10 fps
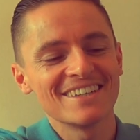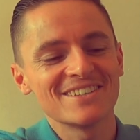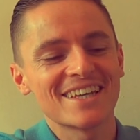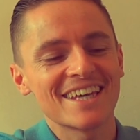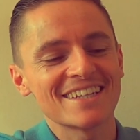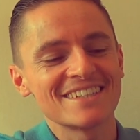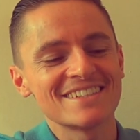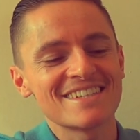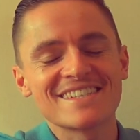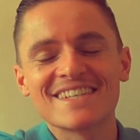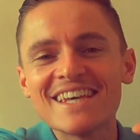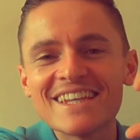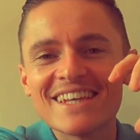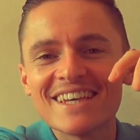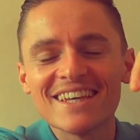You can
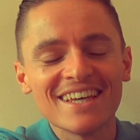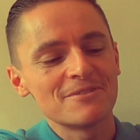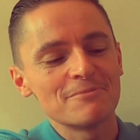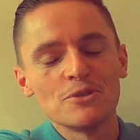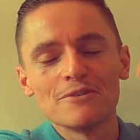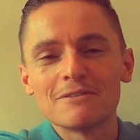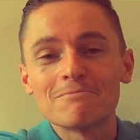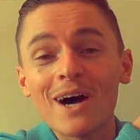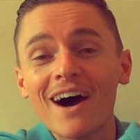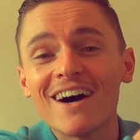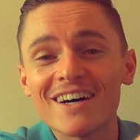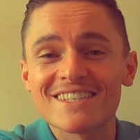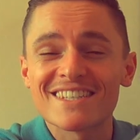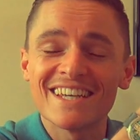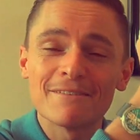see the moving
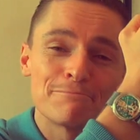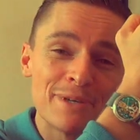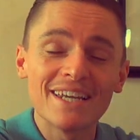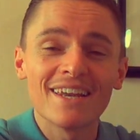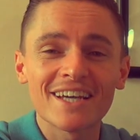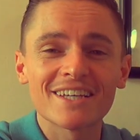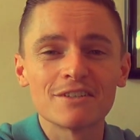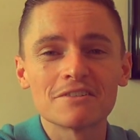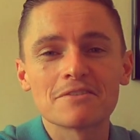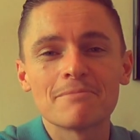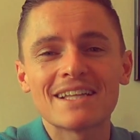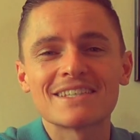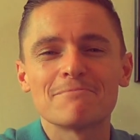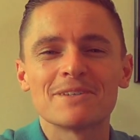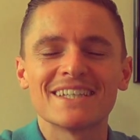parts in a bit like an
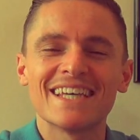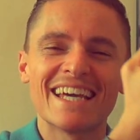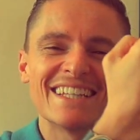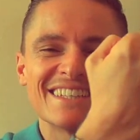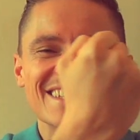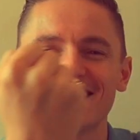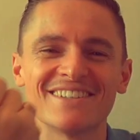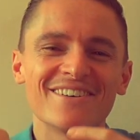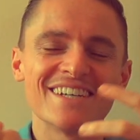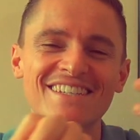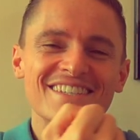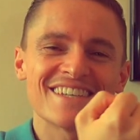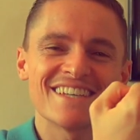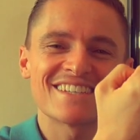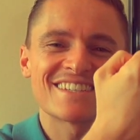automatic, but yet, you know,
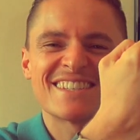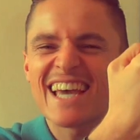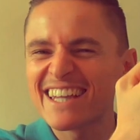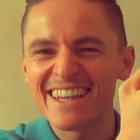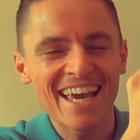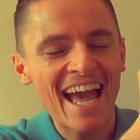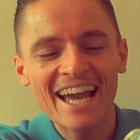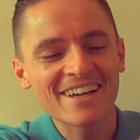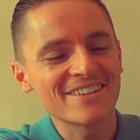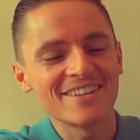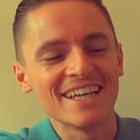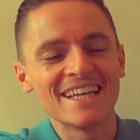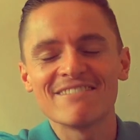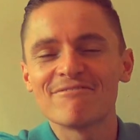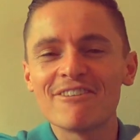it's deadly accurate.
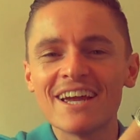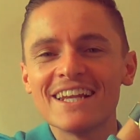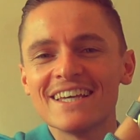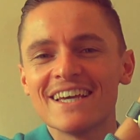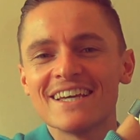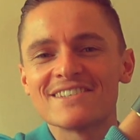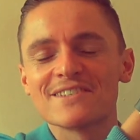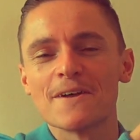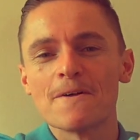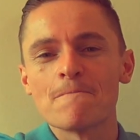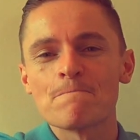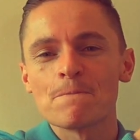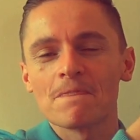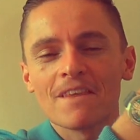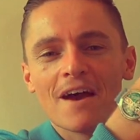It really is
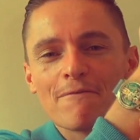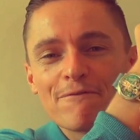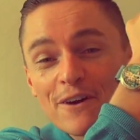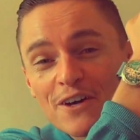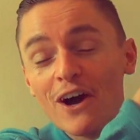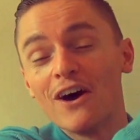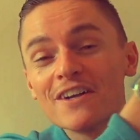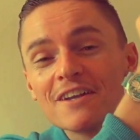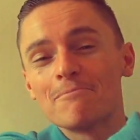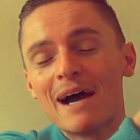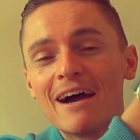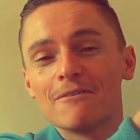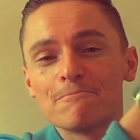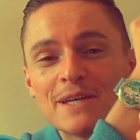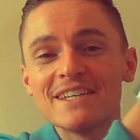a forgotten
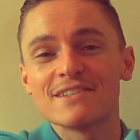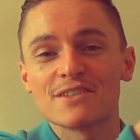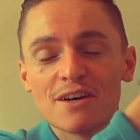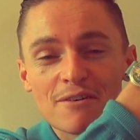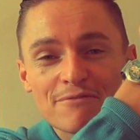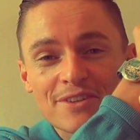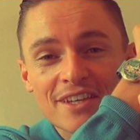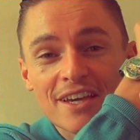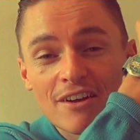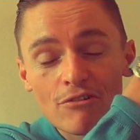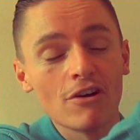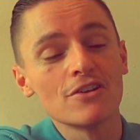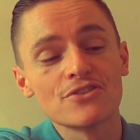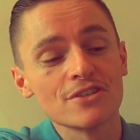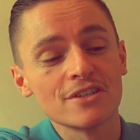about piece of the
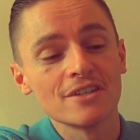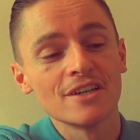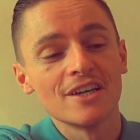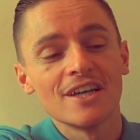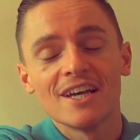horology